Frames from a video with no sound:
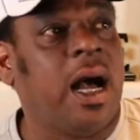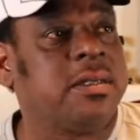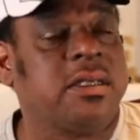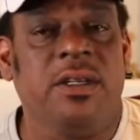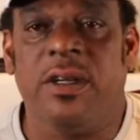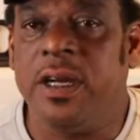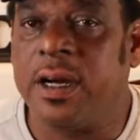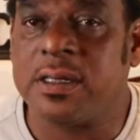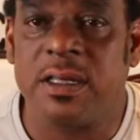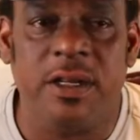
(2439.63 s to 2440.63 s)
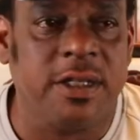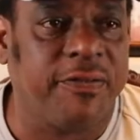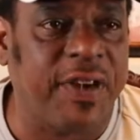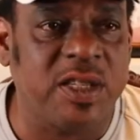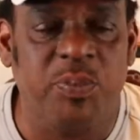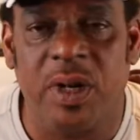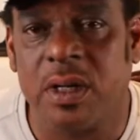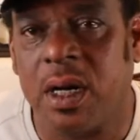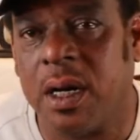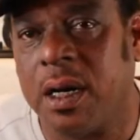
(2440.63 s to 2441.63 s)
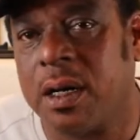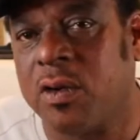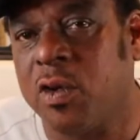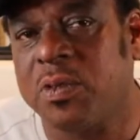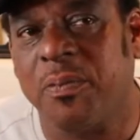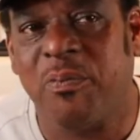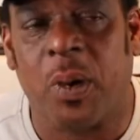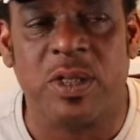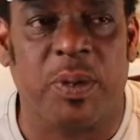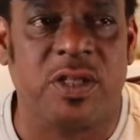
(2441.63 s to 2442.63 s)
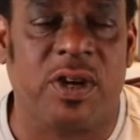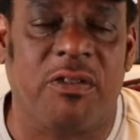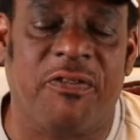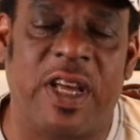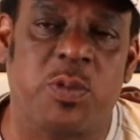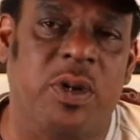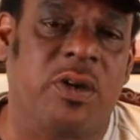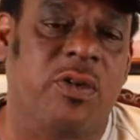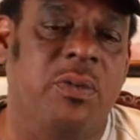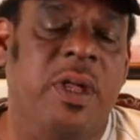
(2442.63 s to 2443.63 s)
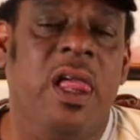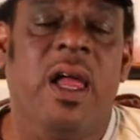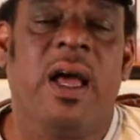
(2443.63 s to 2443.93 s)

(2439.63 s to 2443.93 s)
I see you here. I see you in the Facebook uh, group, the Points Blank Travel Facebook group.